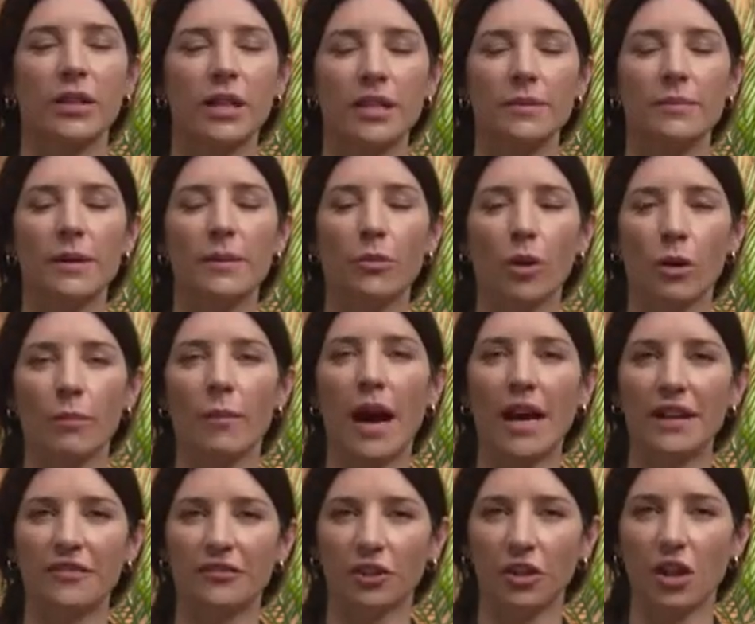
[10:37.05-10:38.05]
we need to be more
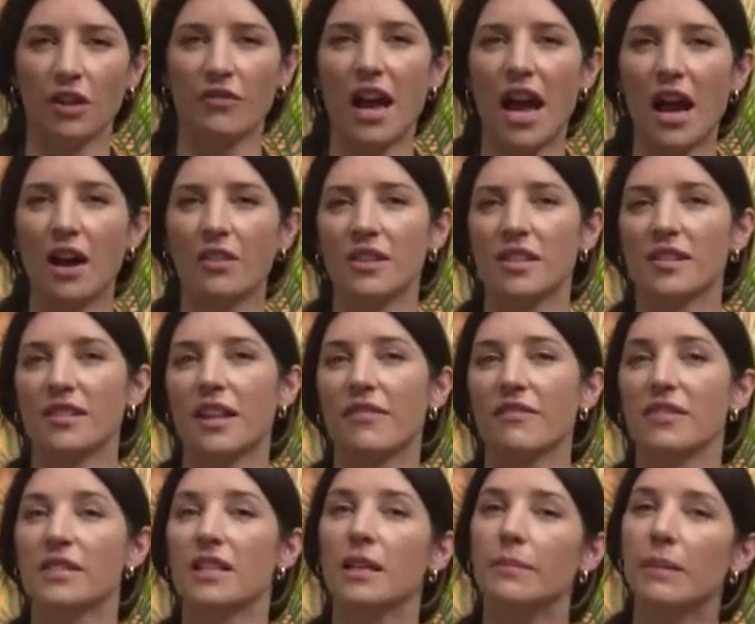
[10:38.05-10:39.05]
mindful of how this
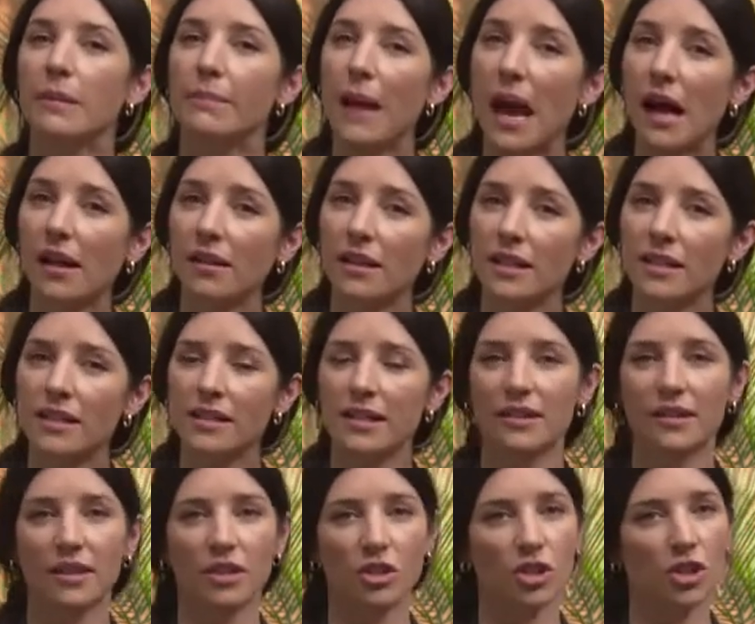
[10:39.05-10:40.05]
knife is going to be balanced,
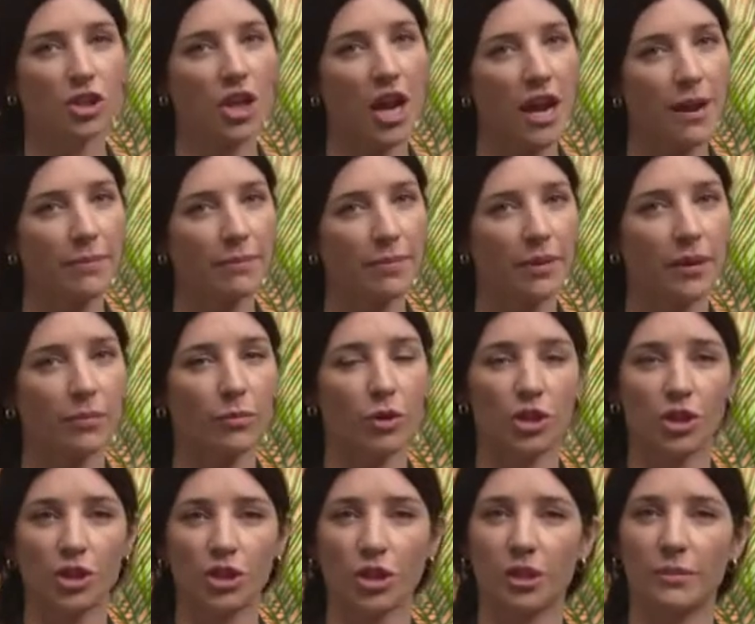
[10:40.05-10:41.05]
the shape in
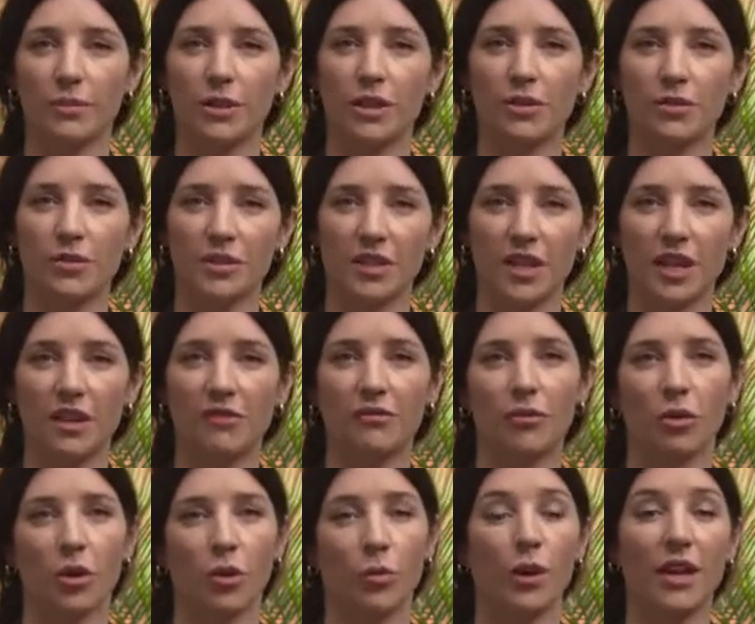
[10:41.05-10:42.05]
which you're going to be using it
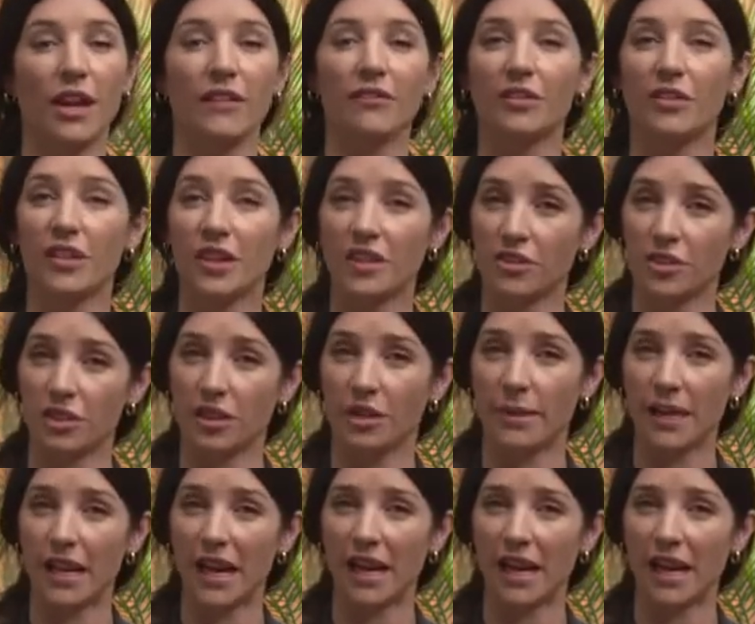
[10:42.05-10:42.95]
for whatever things you're going to be